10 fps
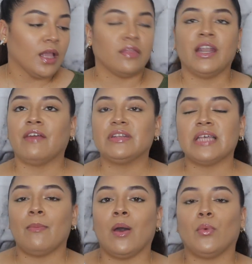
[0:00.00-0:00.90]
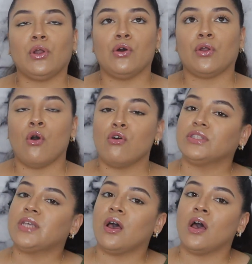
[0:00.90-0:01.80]
then every time I would go to
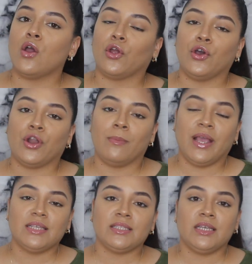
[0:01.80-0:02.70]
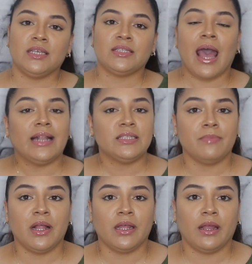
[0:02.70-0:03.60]
Ulta or go to Macy's, I'd
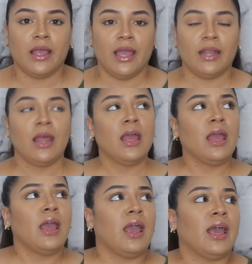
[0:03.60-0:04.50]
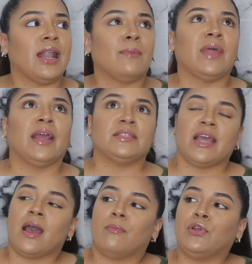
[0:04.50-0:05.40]
smell it again, and I'm like,
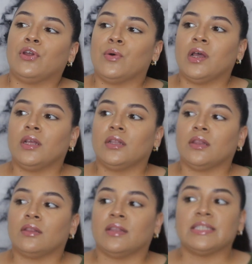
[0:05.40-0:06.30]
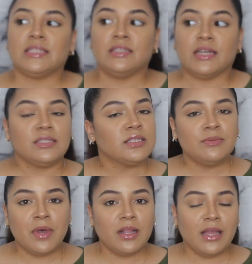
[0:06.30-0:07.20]
damn, you know what? This doesn't
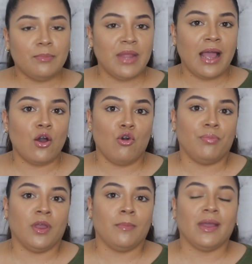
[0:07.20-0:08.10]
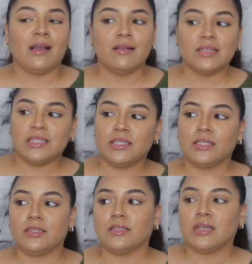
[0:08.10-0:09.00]
smell like Black Opium.
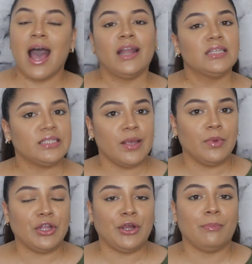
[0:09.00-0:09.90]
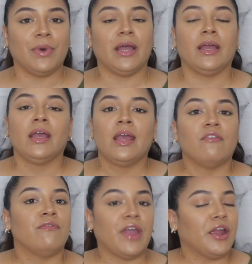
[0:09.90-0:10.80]
It's kind of similar, but
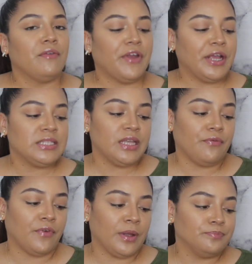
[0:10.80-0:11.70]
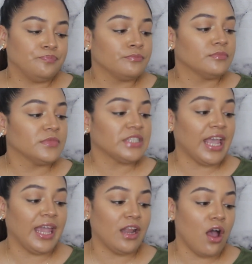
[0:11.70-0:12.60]
very, very different.
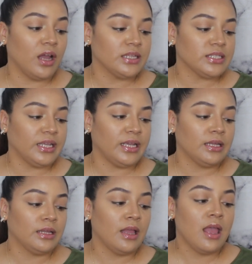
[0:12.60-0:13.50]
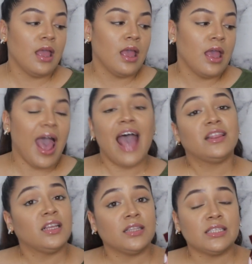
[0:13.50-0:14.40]
And honestly,
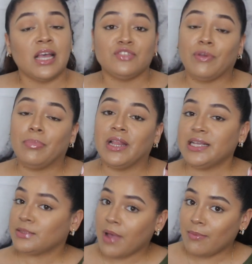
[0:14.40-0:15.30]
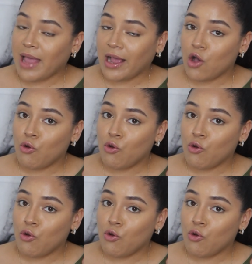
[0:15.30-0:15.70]
I think this has replaced my Black